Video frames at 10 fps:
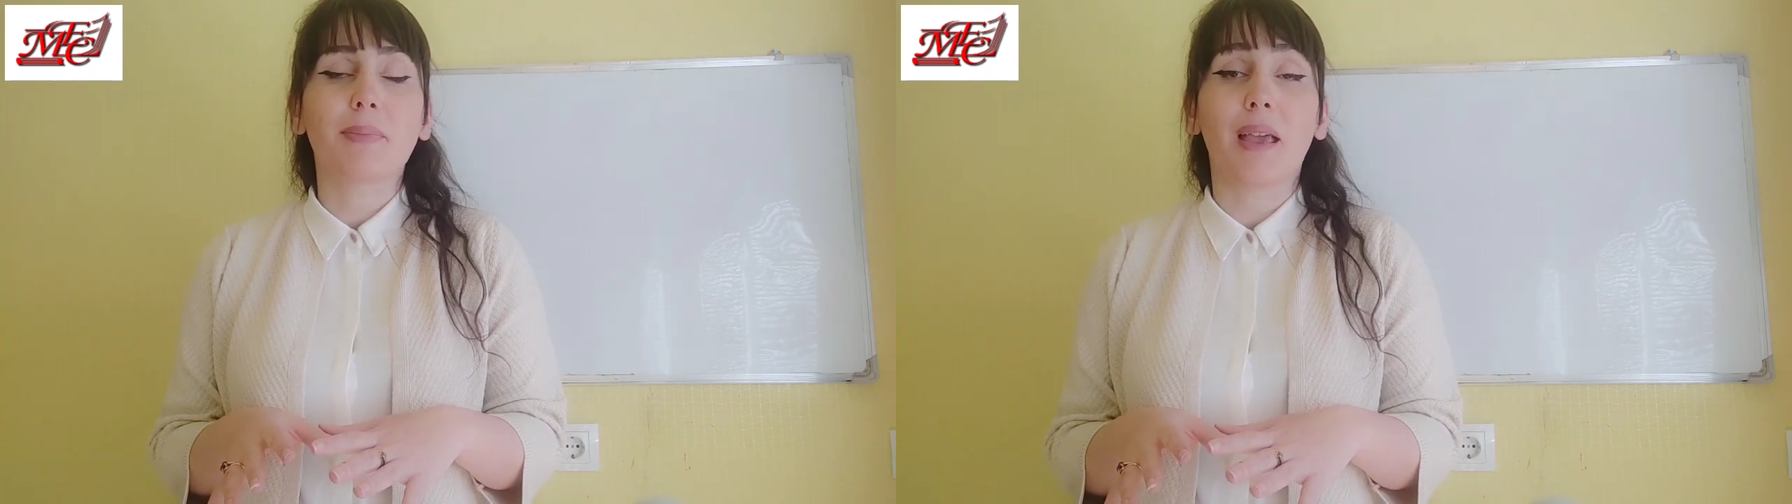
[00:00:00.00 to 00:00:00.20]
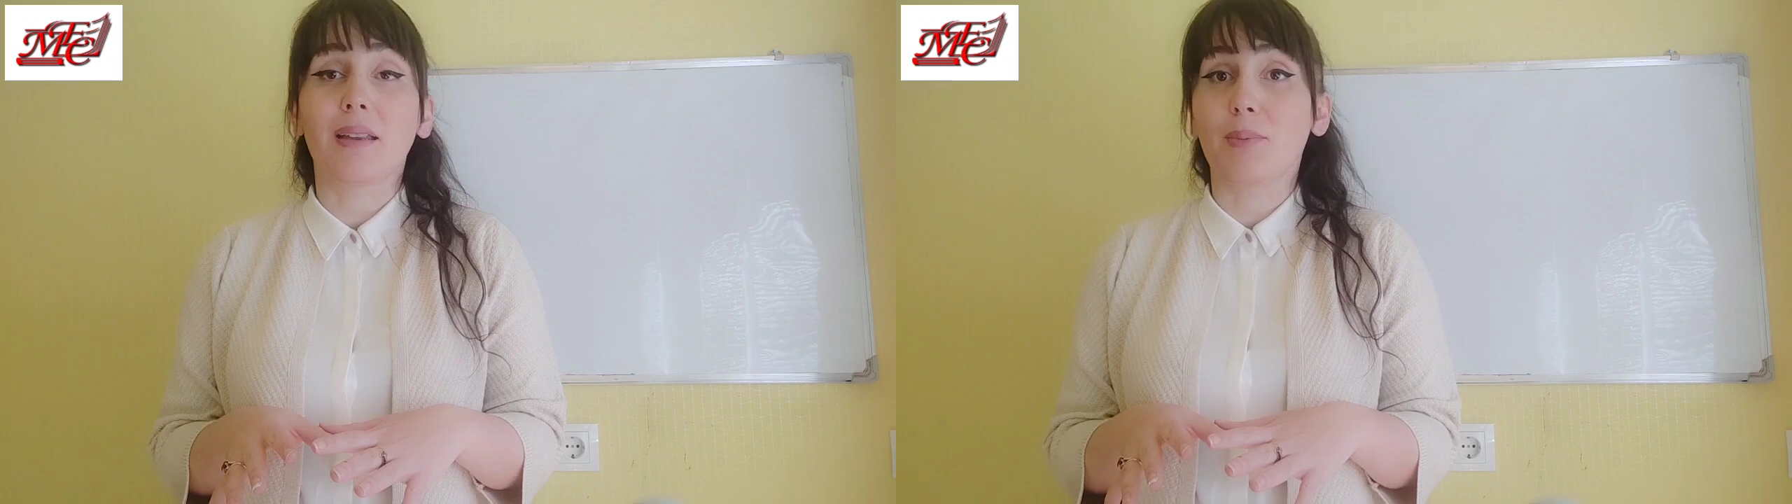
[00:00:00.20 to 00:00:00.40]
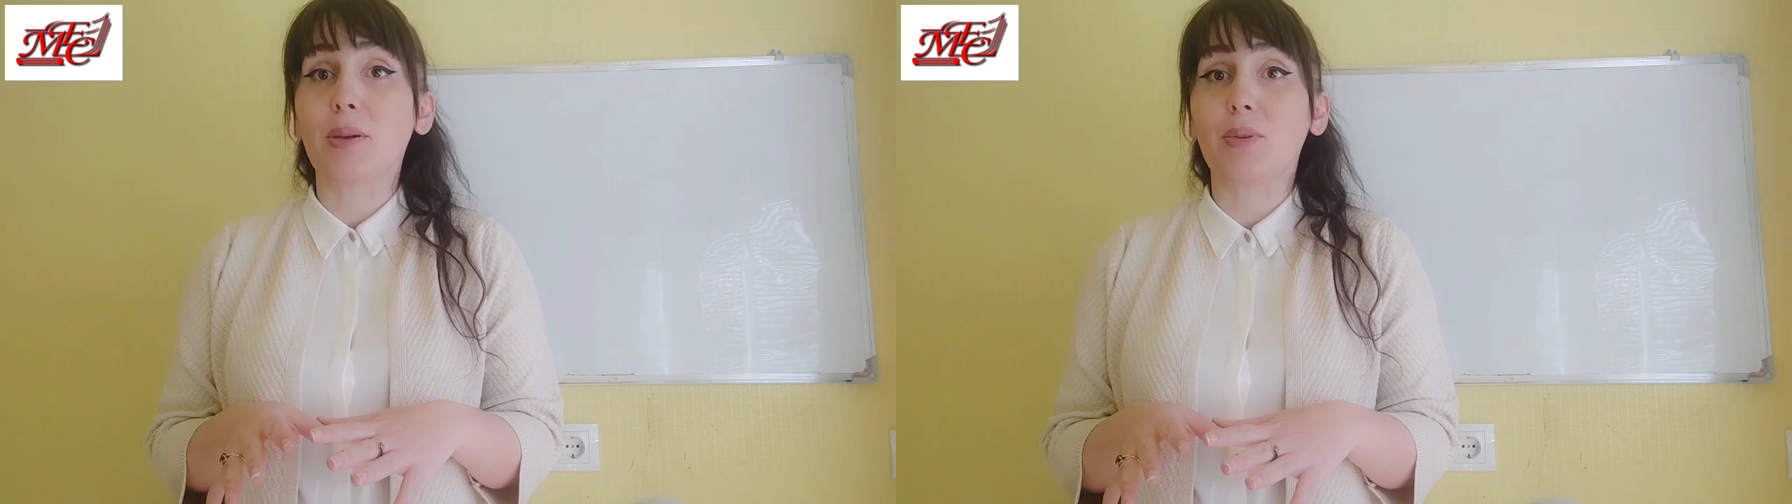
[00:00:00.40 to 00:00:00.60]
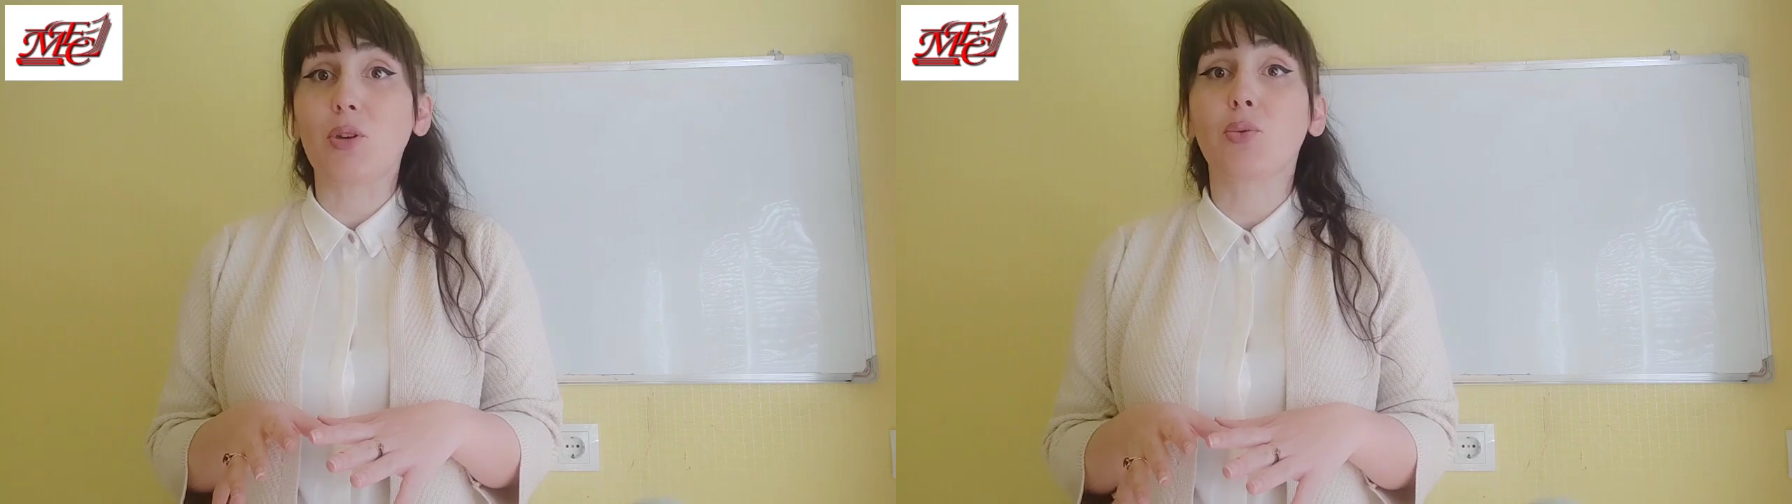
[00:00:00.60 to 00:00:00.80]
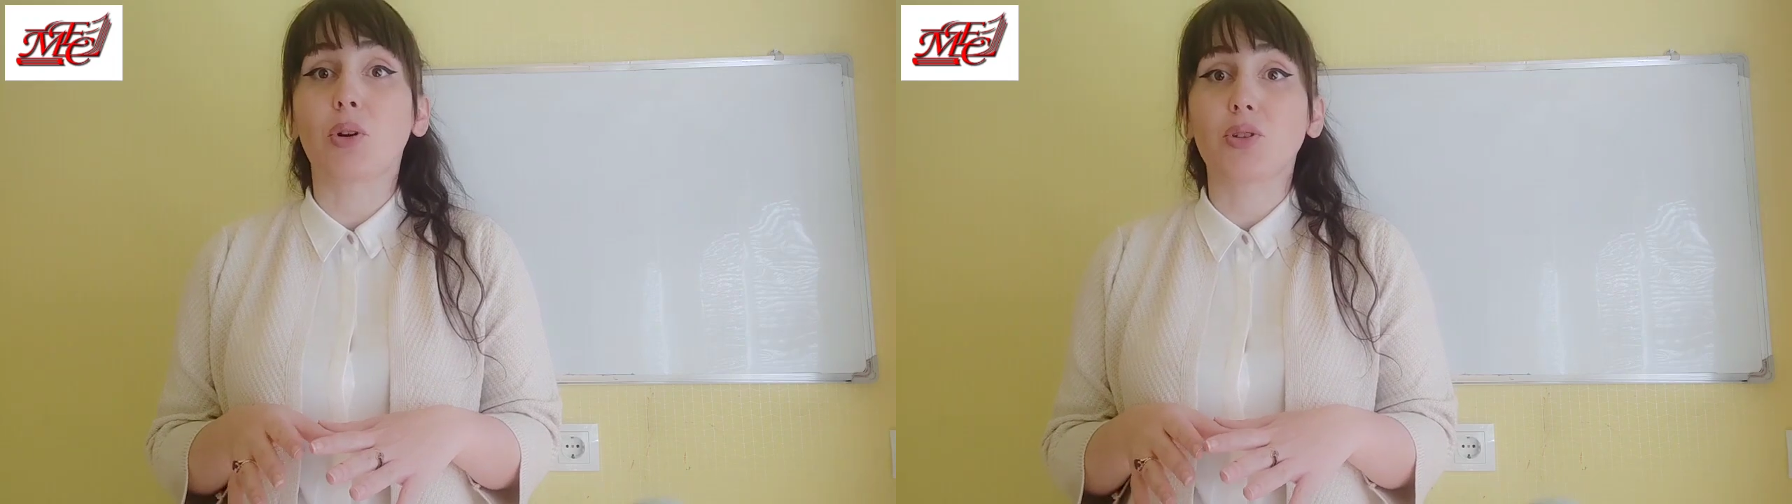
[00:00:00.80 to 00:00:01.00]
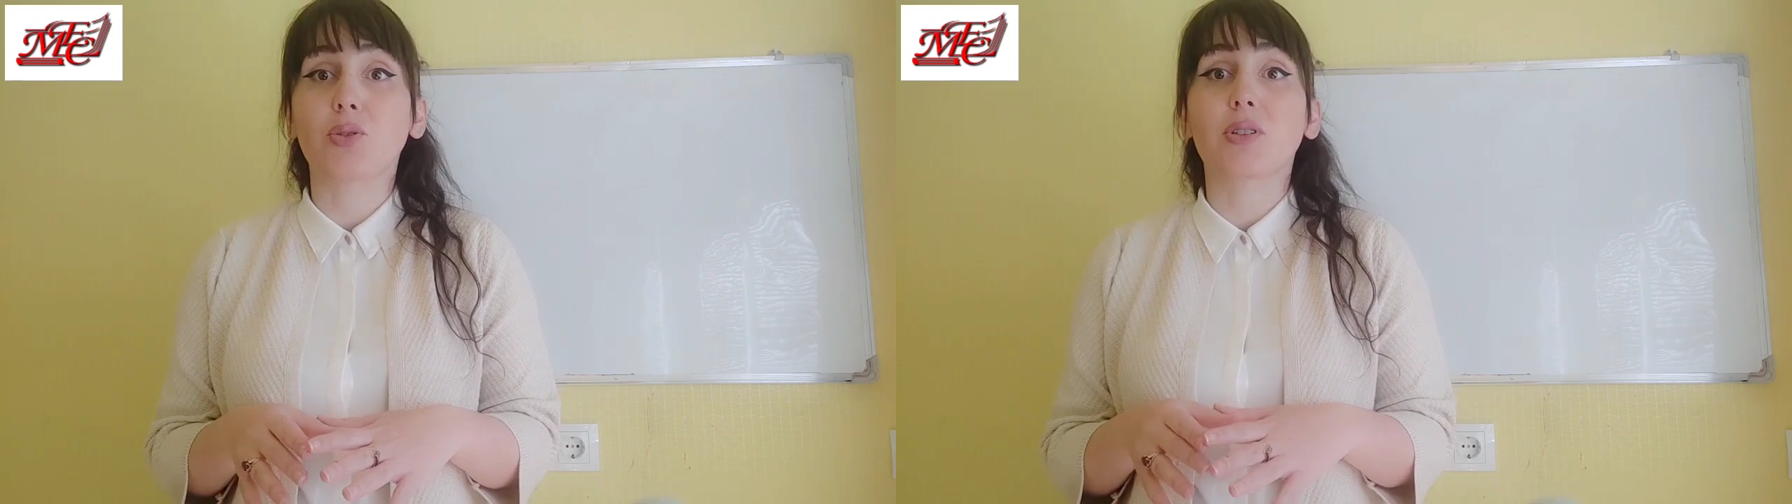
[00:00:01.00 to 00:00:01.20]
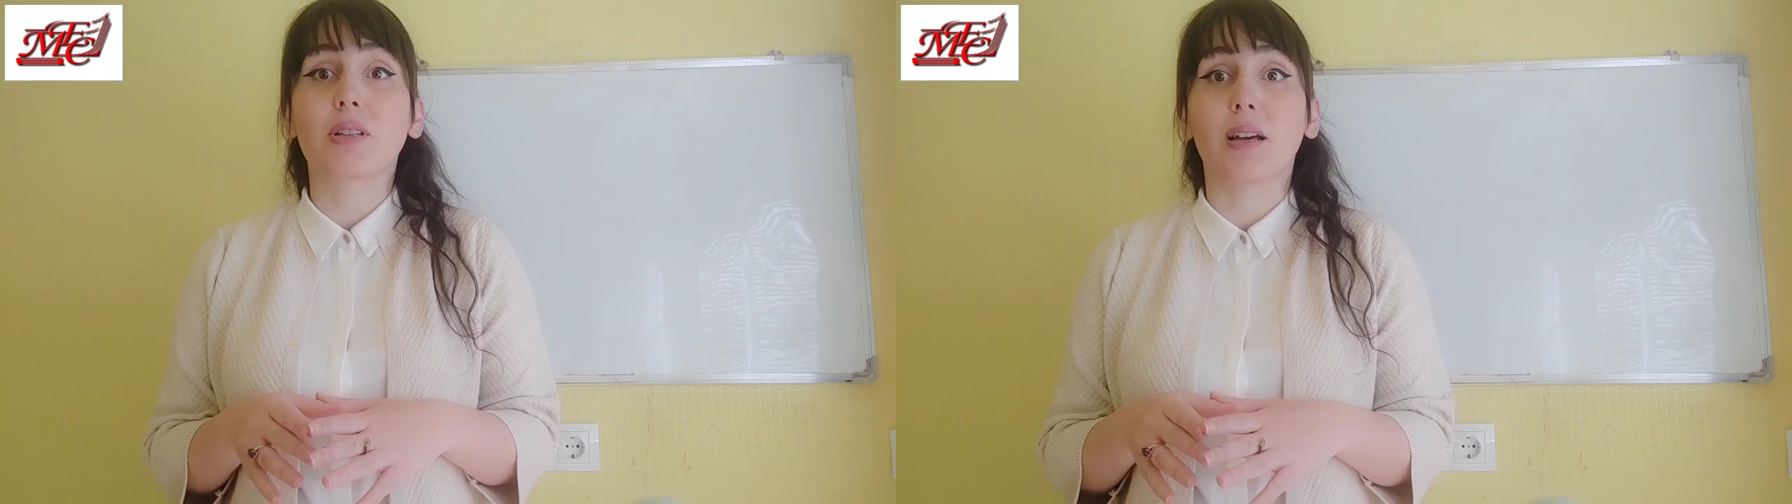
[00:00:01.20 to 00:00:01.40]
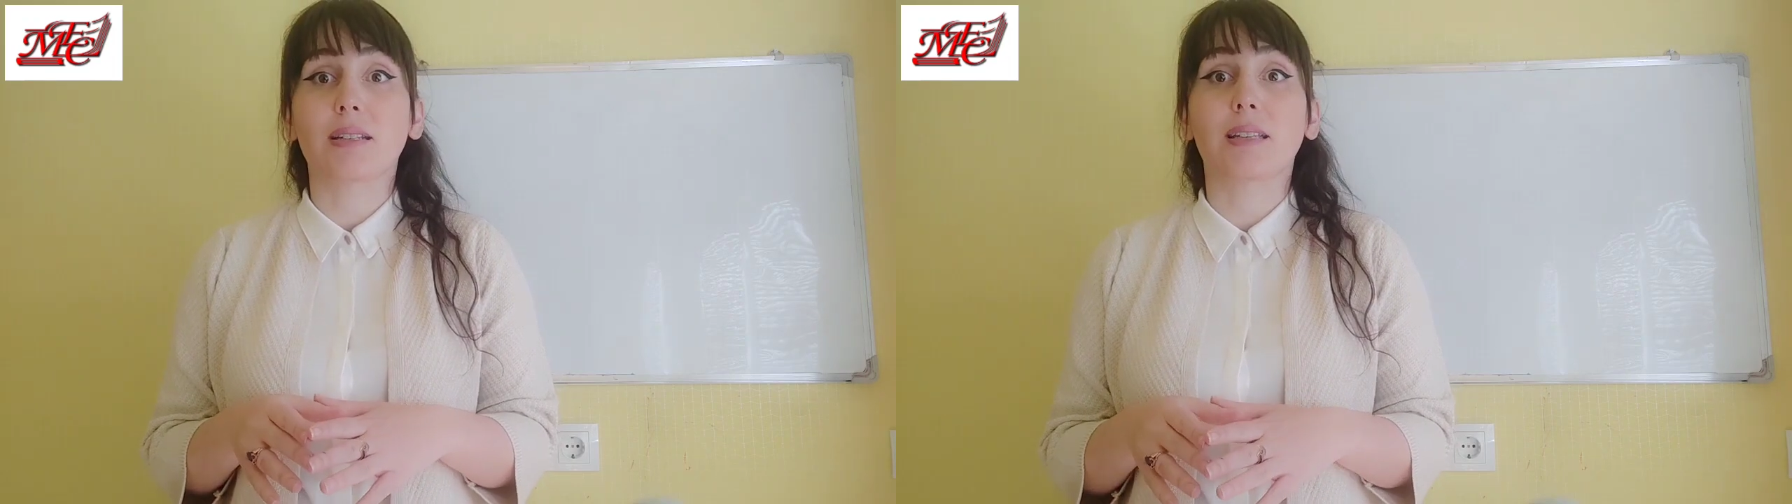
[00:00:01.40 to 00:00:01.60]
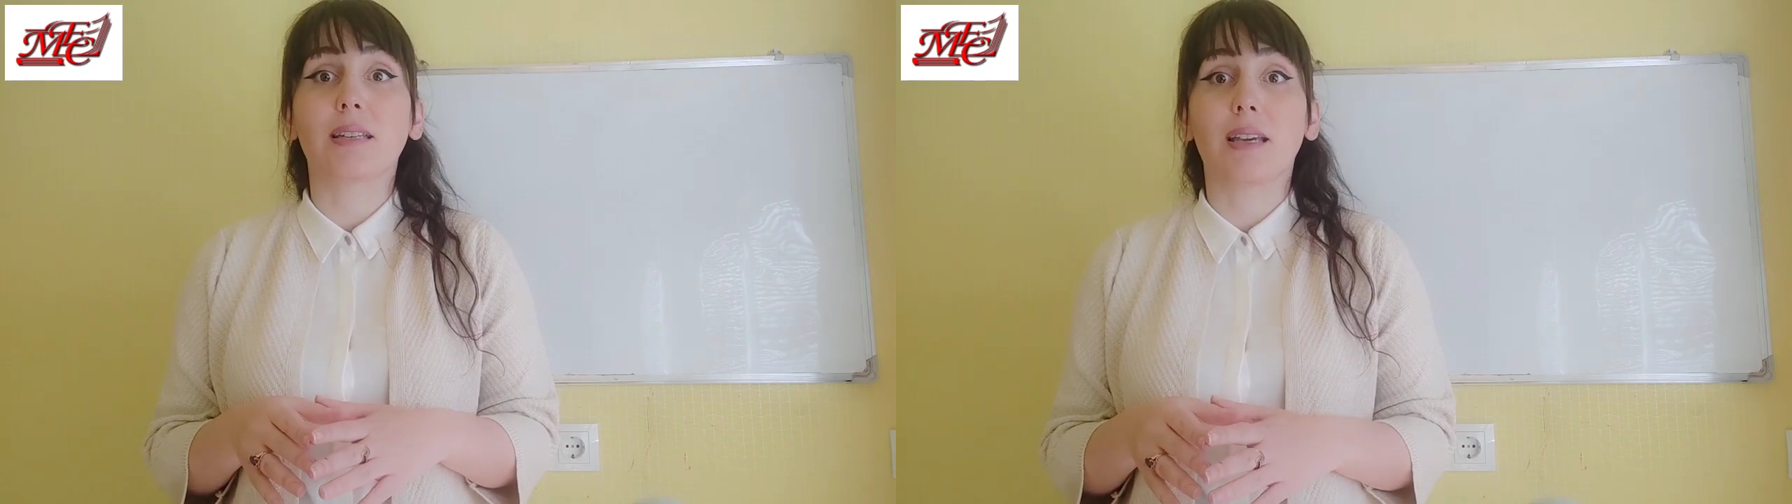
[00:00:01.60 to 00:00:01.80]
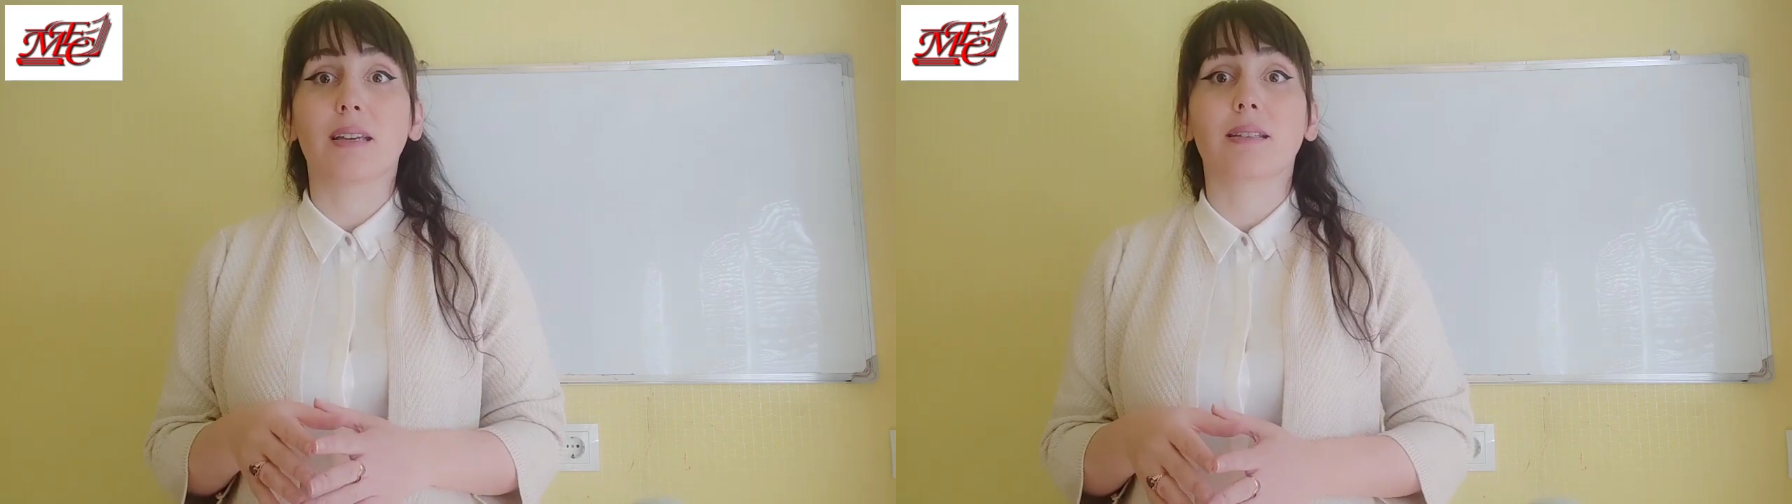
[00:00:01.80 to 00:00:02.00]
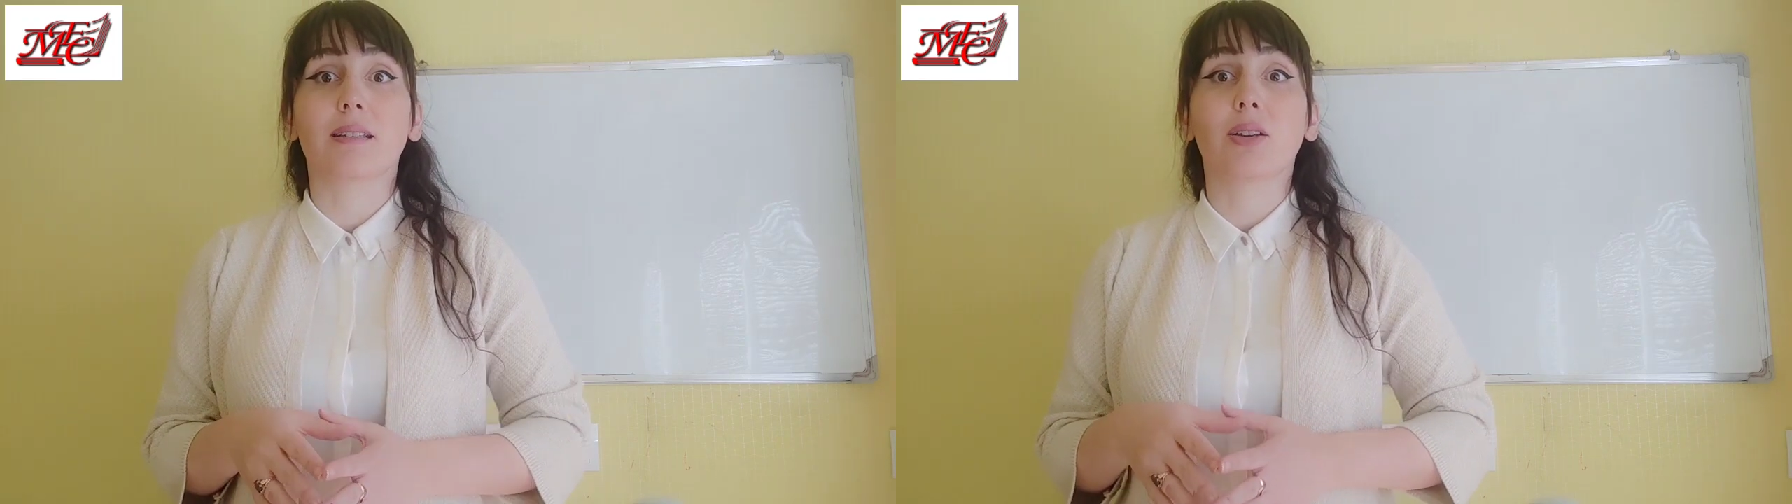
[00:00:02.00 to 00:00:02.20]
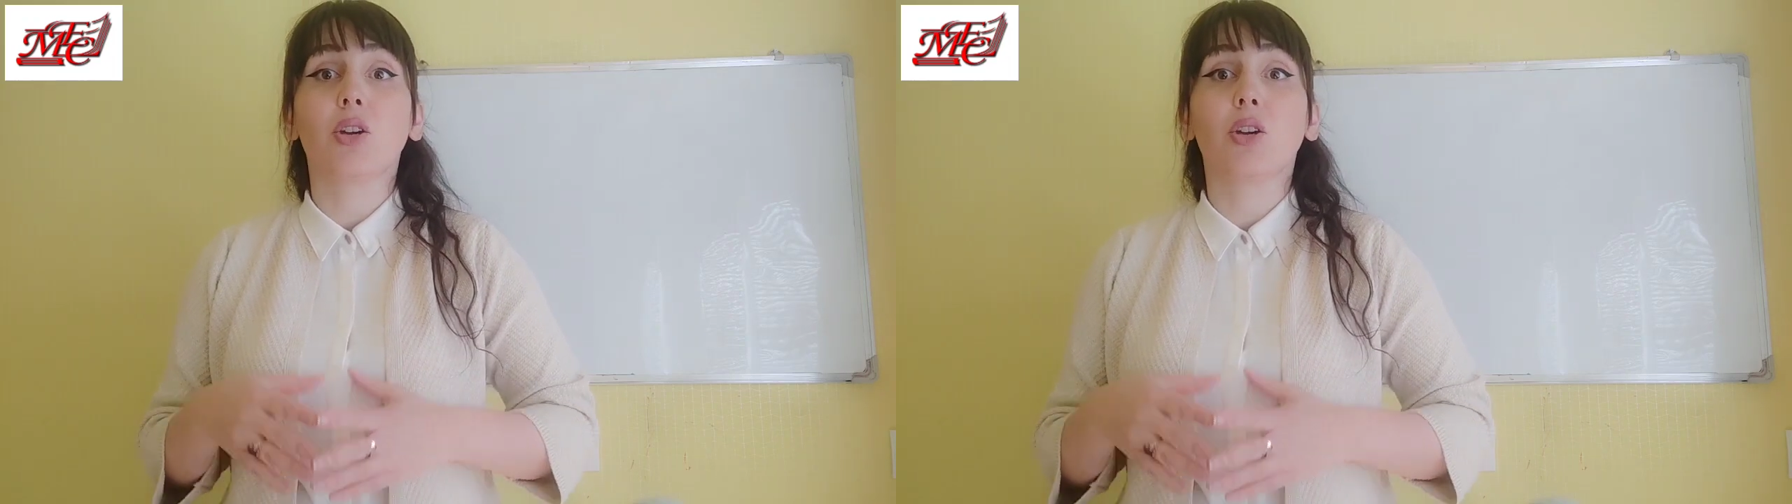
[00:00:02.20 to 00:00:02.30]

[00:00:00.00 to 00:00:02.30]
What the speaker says: And maybe you want to study at